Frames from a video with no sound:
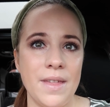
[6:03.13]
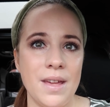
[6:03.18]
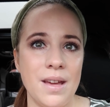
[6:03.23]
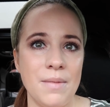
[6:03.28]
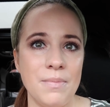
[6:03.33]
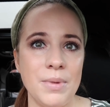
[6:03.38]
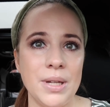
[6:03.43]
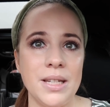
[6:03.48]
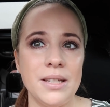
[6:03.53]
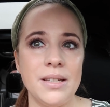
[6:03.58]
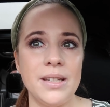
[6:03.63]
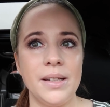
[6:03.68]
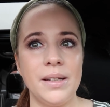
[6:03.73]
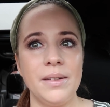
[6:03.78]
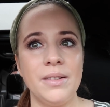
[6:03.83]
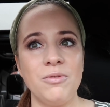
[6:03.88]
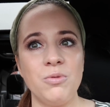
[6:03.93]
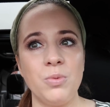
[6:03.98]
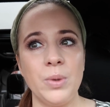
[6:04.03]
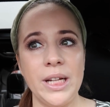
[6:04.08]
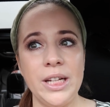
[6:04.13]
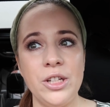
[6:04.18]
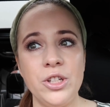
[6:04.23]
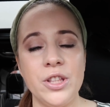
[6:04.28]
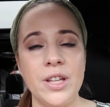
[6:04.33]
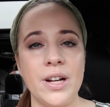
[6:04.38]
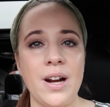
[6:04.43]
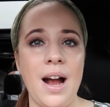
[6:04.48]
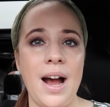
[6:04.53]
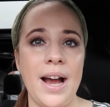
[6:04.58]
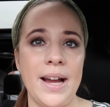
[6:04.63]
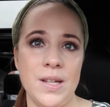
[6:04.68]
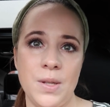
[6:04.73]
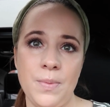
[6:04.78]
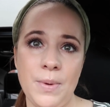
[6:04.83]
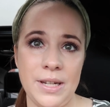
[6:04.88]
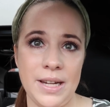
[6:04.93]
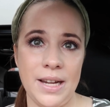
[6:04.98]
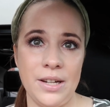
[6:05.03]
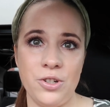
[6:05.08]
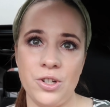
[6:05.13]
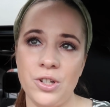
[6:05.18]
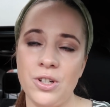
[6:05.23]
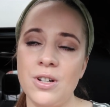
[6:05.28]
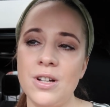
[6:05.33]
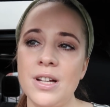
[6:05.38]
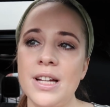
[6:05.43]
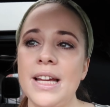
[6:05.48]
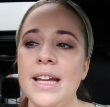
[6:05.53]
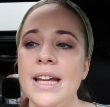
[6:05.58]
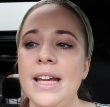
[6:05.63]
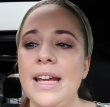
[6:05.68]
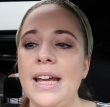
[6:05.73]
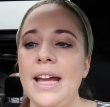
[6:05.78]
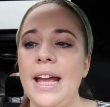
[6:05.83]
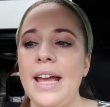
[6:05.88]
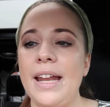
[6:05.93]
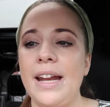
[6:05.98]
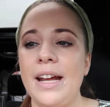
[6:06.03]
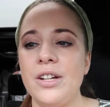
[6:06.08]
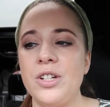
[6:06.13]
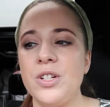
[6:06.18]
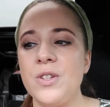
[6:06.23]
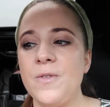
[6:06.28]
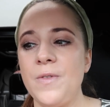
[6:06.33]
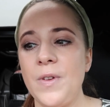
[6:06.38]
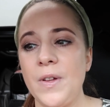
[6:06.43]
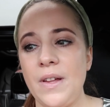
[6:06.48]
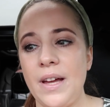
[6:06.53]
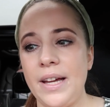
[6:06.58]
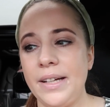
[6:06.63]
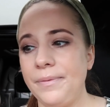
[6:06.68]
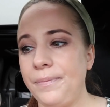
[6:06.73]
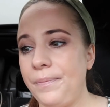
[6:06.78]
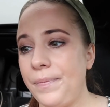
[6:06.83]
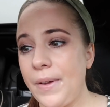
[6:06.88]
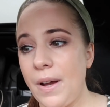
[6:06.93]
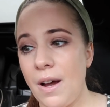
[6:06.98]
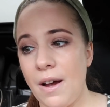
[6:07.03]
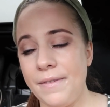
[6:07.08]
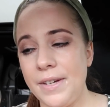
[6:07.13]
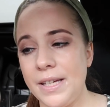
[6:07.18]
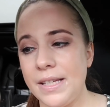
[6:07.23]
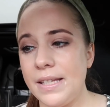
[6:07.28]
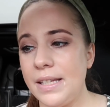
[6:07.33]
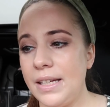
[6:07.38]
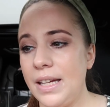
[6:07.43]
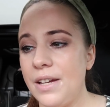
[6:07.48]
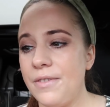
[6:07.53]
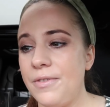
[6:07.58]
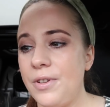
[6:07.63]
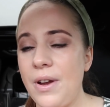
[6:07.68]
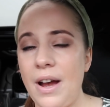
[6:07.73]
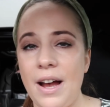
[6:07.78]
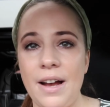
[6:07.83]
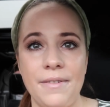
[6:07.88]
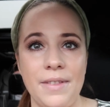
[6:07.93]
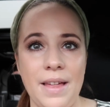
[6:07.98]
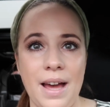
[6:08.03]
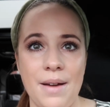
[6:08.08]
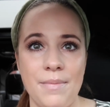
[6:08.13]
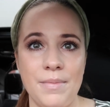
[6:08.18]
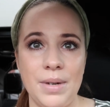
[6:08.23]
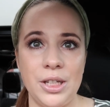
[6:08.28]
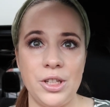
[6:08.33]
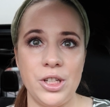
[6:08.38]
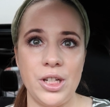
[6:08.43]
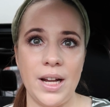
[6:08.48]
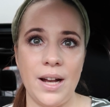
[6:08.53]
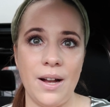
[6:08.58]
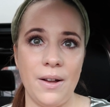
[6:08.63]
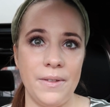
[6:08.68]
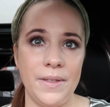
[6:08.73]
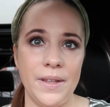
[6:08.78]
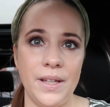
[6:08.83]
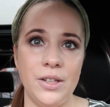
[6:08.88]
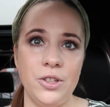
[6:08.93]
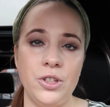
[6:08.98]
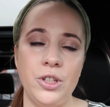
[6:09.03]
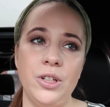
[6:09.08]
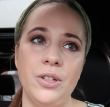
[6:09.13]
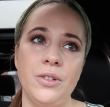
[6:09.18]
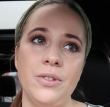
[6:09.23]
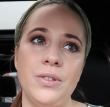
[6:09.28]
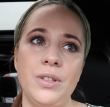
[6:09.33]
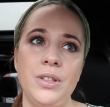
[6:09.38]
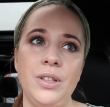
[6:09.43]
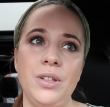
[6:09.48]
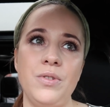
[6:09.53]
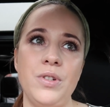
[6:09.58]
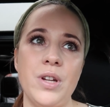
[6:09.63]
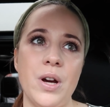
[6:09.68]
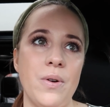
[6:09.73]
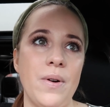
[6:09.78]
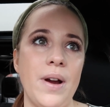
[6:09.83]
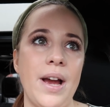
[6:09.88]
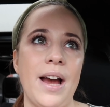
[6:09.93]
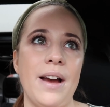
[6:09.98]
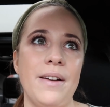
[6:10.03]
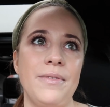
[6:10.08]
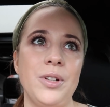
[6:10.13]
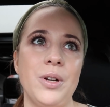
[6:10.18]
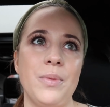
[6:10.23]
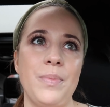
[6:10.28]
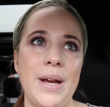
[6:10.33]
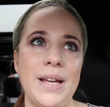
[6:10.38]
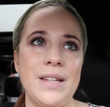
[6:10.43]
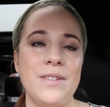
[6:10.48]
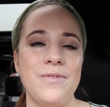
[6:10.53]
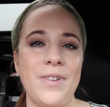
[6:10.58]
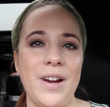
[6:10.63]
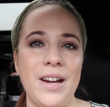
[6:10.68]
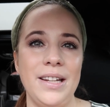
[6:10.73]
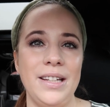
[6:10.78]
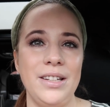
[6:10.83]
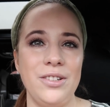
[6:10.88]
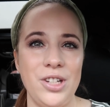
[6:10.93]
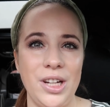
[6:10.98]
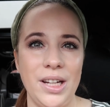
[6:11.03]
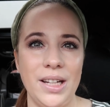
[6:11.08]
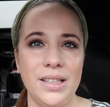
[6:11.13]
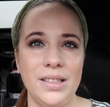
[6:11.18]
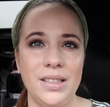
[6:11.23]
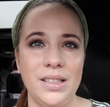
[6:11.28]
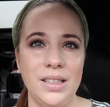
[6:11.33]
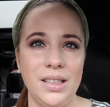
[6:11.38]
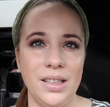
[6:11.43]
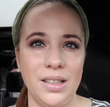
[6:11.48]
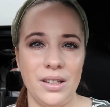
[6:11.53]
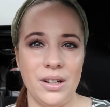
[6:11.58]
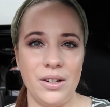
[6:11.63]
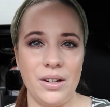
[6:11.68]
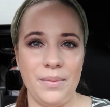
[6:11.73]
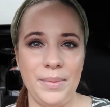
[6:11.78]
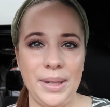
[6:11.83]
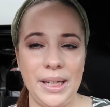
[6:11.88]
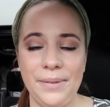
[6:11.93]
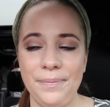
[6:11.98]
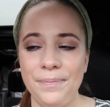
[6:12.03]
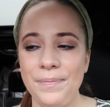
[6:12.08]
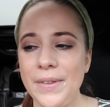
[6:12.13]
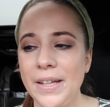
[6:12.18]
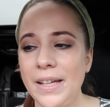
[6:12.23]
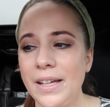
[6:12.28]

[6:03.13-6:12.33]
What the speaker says: them to reach their highest potential. And I just feel like, obviously, if you have that much health issues, you don't have your best fighting chance, you know what I mean?